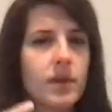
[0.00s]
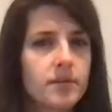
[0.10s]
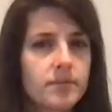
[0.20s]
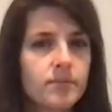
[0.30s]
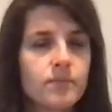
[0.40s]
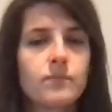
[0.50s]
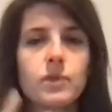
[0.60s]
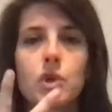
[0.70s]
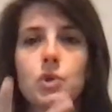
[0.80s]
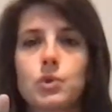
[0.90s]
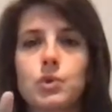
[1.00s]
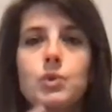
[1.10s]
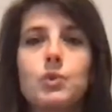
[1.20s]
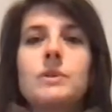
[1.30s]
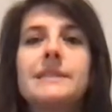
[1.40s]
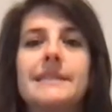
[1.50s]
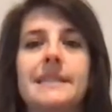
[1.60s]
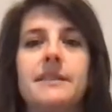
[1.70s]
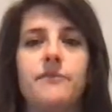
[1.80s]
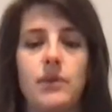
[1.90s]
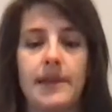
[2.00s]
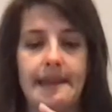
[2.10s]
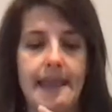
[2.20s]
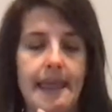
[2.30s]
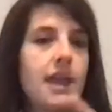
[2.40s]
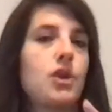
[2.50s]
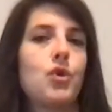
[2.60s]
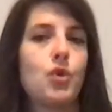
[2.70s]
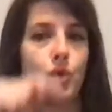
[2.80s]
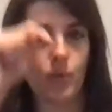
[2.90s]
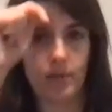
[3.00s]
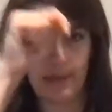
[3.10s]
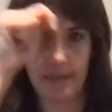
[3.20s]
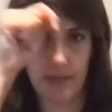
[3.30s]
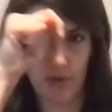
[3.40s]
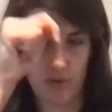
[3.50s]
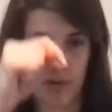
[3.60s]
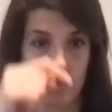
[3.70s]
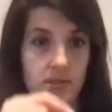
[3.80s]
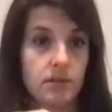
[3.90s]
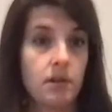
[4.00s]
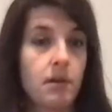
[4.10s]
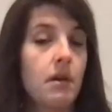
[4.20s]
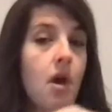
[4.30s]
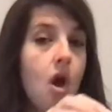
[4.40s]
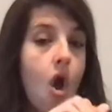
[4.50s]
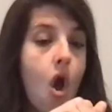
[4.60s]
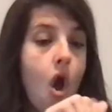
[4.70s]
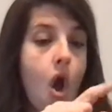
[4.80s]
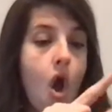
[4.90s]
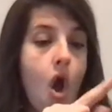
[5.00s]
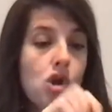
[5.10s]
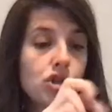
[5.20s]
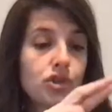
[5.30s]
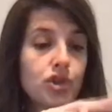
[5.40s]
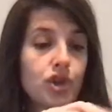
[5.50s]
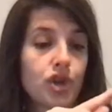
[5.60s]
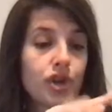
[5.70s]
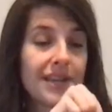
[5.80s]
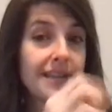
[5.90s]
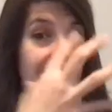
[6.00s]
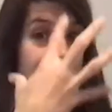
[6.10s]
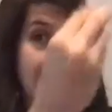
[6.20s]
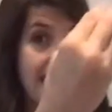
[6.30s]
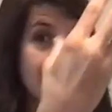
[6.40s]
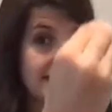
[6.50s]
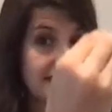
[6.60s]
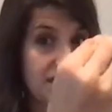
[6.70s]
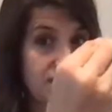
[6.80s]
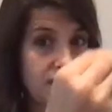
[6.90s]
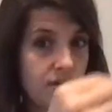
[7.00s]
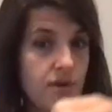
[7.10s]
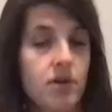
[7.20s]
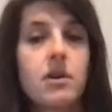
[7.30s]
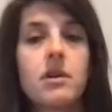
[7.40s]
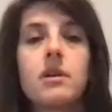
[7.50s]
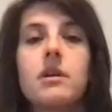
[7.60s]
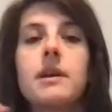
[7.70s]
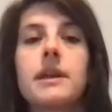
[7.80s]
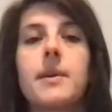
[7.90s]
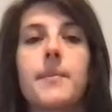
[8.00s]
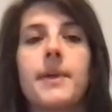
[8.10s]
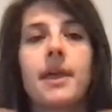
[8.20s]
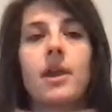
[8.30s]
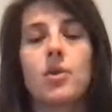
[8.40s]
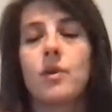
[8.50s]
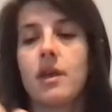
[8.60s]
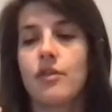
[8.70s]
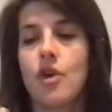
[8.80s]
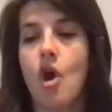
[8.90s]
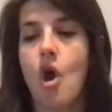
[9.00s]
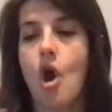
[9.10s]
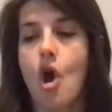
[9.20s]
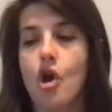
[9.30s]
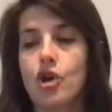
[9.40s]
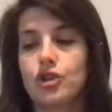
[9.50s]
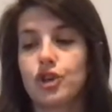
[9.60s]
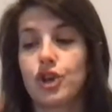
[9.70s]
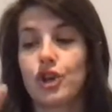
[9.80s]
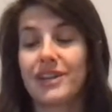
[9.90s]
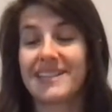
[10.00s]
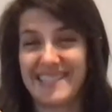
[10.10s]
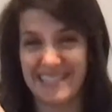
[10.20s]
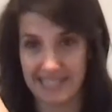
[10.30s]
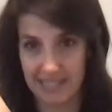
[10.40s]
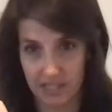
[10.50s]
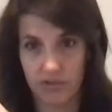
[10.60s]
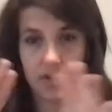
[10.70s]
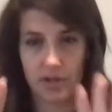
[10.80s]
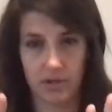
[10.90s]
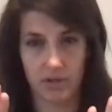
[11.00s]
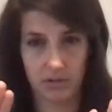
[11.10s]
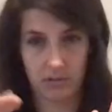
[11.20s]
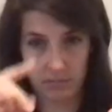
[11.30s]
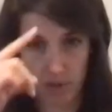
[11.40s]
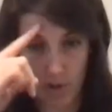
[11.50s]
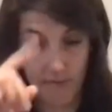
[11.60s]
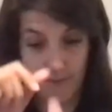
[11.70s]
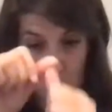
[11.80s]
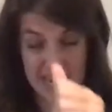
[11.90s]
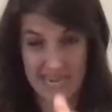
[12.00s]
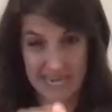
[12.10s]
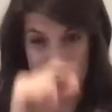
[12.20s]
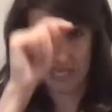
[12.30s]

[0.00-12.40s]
angle theories, alternate exterior angles versus alternate interior angles. For each theory, I will show